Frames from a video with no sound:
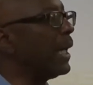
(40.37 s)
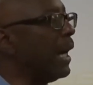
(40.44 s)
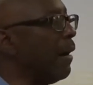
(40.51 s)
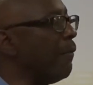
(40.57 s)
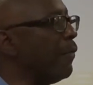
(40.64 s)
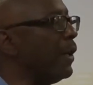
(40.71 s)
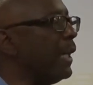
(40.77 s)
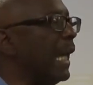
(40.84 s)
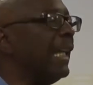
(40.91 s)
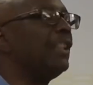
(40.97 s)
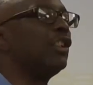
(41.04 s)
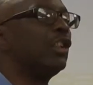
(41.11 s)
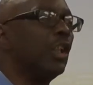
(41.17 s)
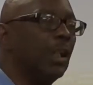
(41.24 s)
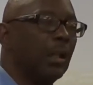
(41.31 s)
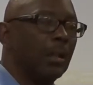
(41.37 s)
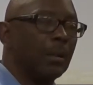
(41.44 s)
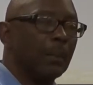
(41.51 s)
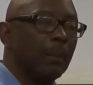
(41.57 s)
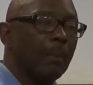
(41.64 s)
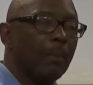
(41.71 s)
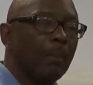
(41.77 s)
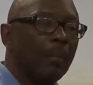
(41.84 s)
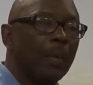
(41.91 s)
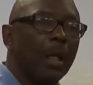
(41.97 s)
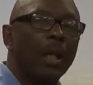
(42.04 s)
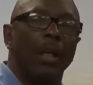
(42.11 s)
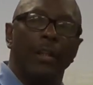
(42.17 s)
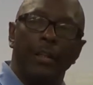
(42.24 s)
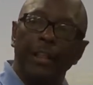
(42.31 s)
Recovery, they took
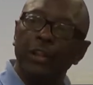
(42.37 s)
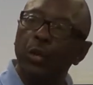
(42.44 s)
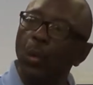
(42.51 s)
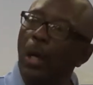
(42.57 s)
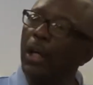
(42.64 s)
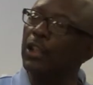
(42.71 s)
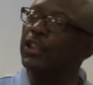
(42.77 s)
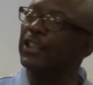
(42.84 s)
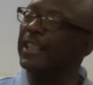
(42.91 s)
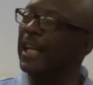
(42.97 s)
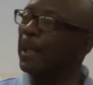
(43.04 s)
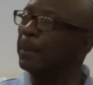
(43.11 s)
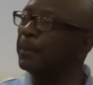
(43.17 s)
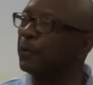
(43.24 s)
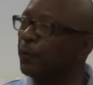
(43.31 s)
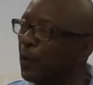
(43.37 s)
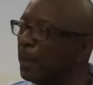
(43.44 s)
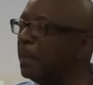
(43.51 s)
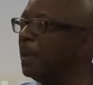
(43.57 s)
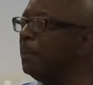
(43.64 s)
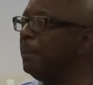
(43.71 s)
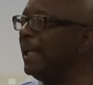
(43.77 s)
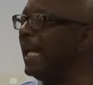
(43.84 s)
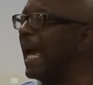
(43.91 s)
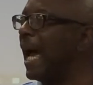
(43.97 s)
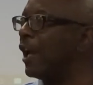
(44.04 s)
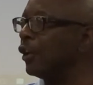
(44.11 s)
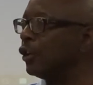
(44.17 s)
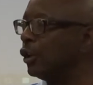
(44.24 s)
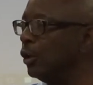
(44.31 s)
the 12 steps from the
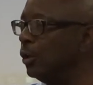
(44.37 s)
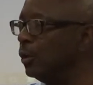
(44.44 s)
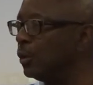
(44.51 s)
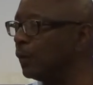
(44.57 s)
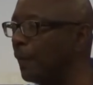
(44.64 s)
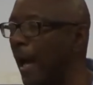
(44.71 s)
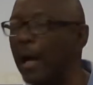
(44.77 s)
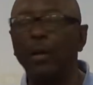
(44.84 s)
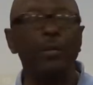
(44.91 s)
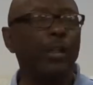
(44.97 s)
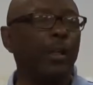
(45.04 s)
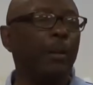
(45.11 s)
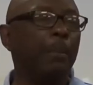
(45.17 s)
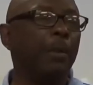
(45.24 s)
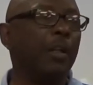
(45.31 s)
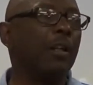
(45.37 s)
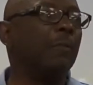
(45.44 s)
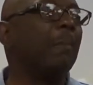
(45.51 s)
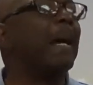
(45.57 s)
Beatitudes found in the book of